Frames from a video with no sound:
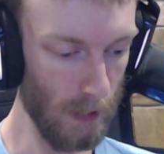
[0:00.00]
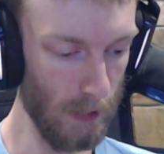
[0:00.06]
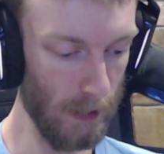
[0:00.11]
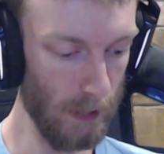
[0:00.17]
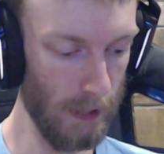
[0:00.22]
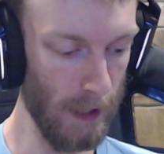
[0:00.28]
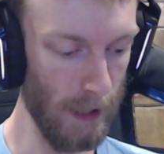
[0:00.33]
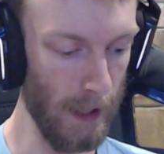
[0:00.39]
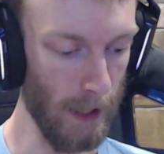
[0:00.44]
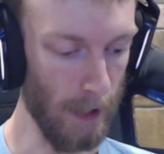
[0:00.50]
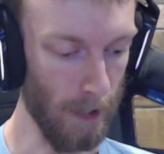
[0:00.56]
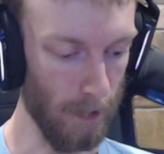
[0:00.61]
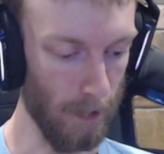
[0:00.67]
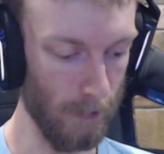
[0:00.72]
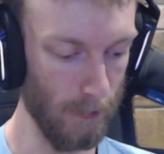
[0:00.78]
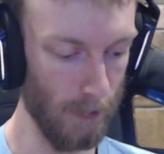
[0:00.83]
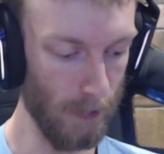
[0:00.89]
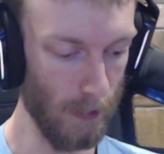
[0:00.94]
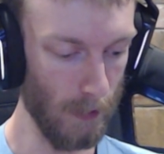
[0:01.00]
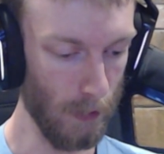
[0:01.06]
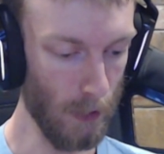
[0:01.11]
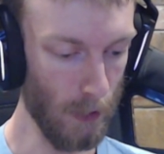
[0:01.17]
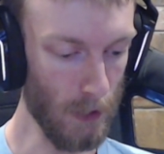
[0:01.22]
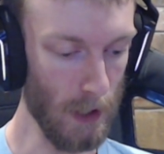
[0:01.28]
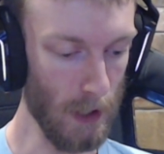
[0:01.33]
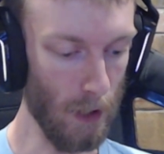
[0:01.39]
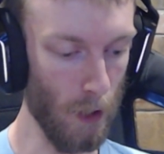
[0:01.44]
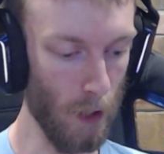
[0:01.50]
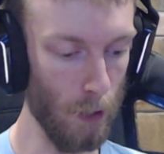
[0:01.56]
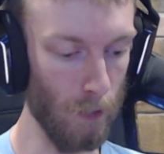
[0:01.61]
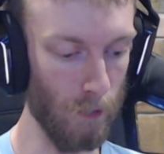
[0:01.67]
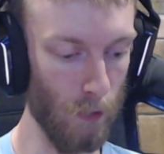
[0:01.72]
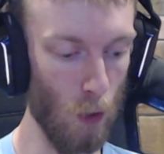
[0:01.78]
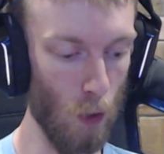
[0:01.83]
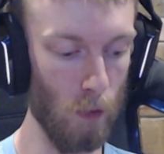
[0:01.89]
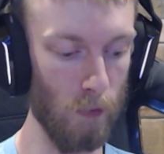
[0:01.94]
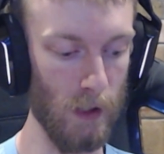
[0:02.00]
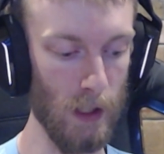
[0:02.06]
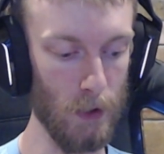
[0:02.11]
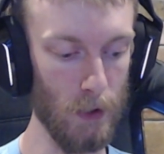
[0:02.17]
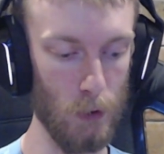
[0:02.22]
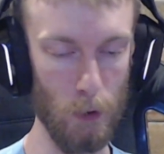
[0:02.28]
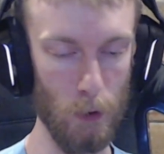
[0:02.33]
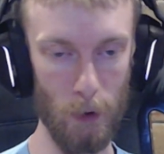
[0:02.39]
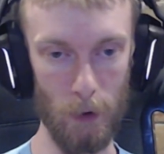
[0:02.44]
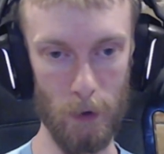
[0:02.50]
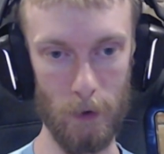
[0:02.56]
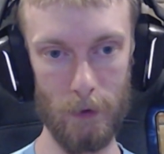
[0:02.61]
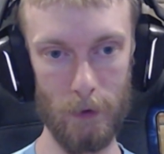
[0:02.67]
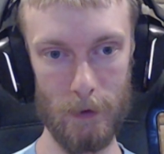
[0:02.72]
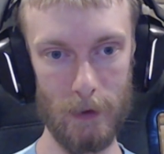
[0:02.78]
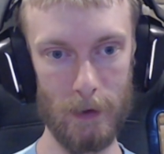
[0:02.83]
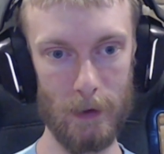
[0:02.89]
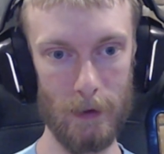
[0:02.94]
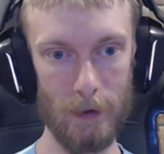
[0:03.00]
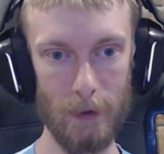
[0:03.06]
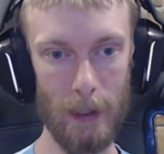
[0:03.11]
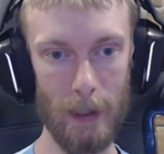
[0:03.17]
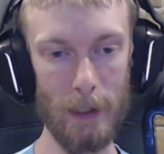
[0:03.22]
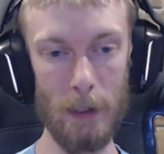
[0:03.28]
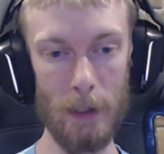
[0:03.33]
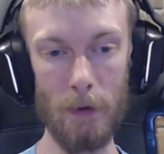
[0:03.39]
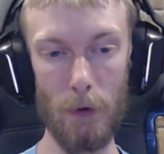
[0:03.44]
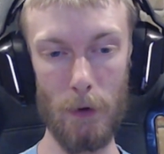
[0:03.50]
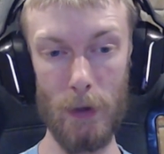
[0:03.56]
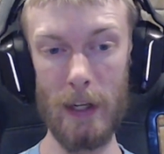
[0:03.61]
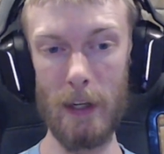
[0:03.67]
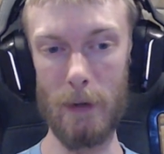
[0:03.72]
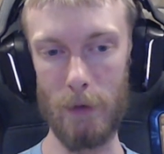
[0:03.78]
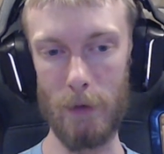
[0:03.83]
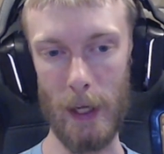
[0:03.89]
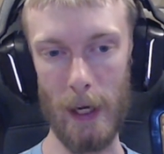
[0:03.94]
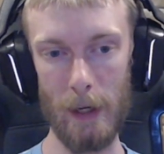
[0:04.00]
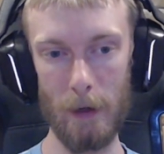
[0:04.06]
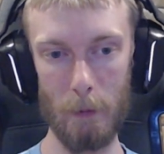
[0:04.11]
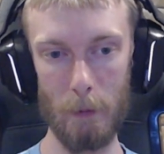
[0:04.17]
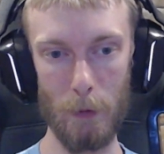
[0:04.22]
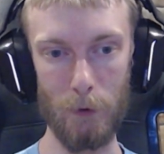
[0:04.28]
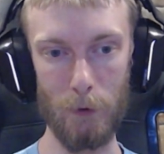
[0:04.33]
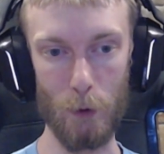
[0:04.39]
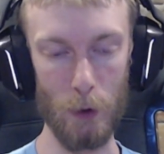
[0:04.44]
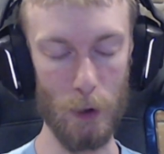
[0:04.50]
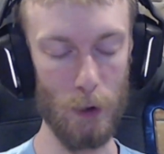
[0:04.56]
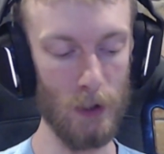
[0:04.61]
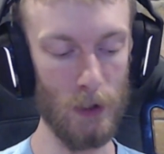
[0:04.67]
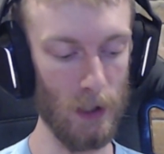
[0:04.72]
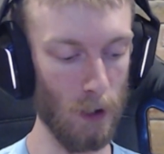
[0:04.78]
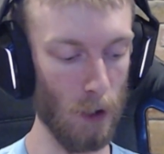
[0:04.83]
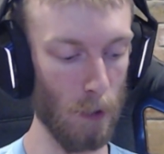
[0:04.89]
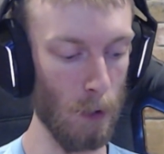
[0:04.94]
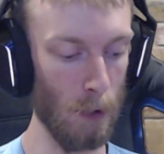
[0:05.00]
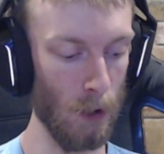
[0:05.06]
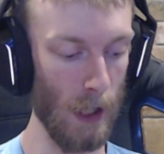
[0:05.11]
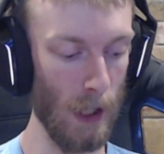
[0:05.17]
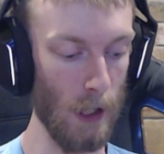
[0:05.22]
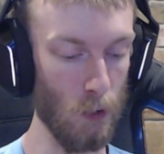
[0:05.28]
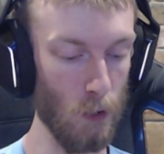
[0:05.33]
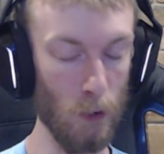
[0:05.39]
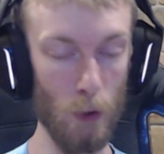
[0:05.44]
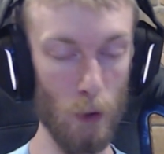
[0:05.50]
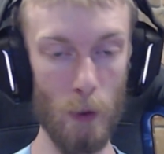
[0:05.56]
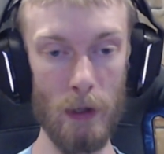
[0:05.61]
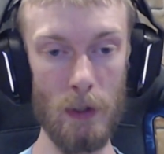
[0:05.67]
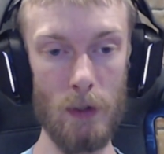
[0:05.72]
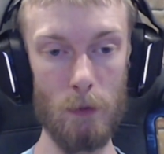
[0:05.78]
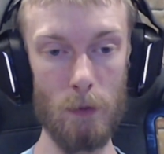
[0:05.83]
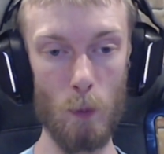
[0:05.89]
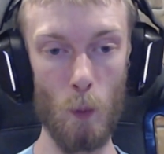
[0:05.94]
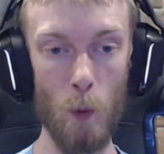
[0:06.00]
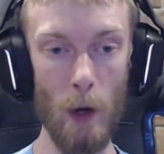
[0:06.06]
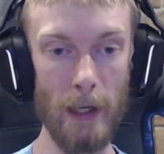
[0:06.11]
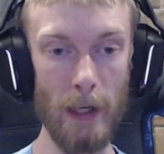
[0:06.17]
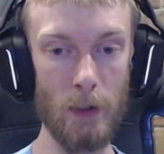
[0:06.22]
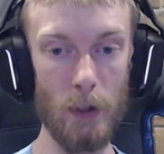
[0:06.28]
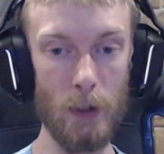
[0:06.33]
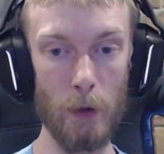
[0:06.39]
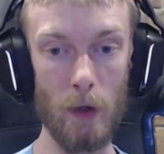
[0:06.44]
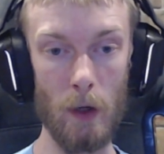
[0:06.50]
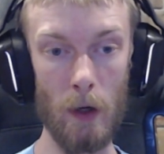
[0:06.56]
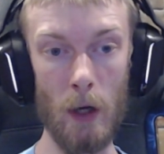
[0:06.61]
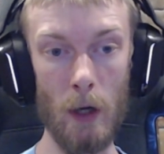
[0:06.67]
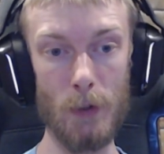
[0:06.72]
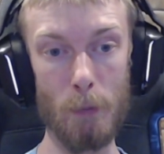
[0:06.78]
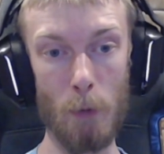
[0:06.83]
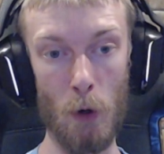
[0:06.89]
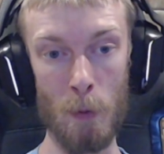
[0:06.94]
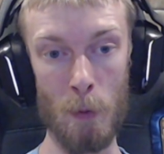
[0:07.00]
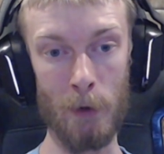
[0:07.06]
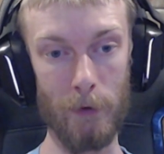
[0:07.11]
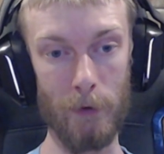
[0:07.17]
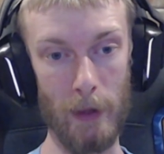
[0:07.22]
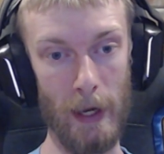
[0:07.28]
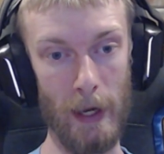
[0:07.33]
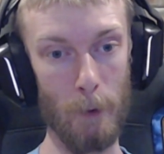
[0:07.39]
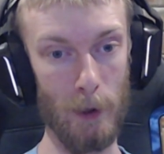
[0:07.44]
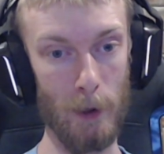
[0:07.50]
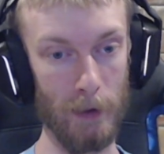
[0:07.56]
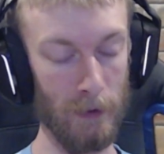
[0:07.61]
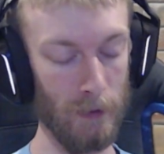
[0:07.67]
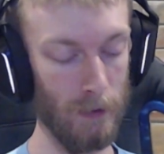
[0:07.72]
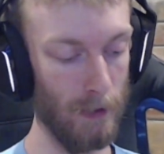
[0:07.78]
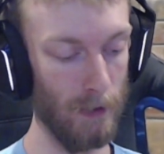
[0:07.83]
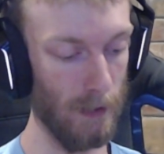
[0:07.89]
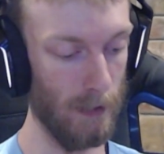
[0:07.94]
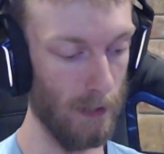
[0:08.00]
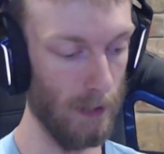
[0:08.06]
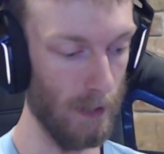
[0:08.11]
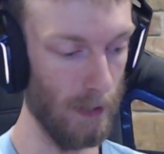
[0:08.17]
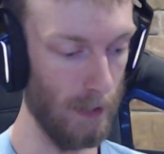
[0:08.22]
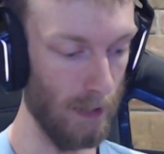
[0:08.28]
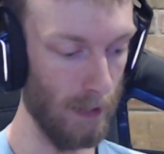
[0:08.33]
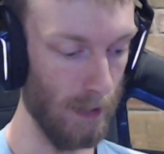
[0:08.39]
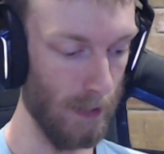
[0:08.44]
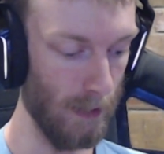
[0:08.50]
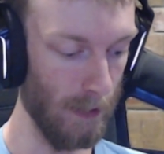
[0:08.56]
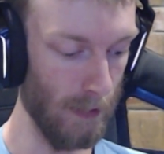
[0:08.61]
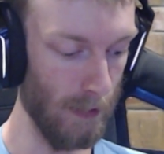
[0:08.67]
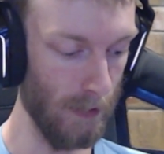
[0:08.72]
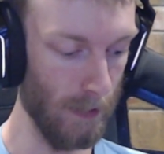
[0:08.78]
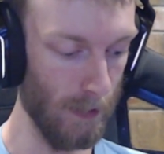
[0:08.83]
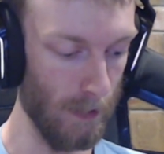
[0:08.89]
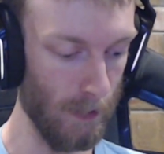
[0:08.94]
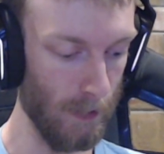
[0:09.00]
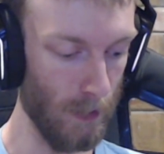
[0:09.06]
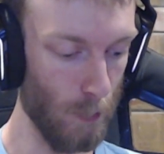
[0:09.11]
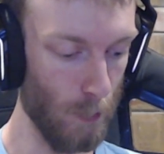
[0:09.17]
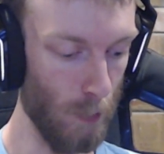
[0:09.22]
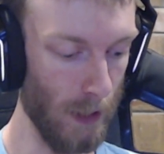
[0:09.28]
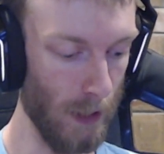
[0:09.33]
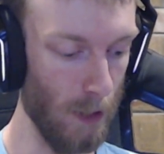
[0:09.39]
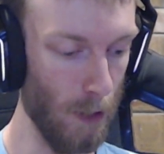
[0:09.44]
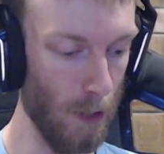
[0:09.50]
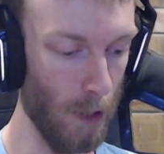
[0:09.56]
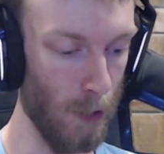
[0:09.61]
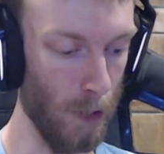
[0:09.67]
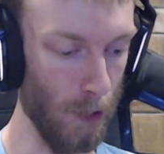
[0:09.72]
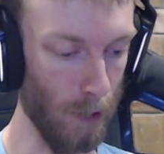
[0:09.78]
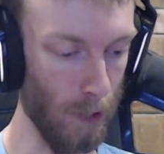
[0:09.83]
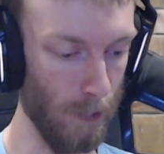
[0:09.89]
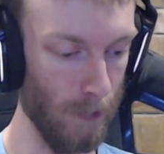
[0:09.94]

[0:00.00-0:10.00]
Yeah, because I can't evolve this turn. And I didn't think of that before using the communication. Always wait until the last moment for that one. That's what you gotta do.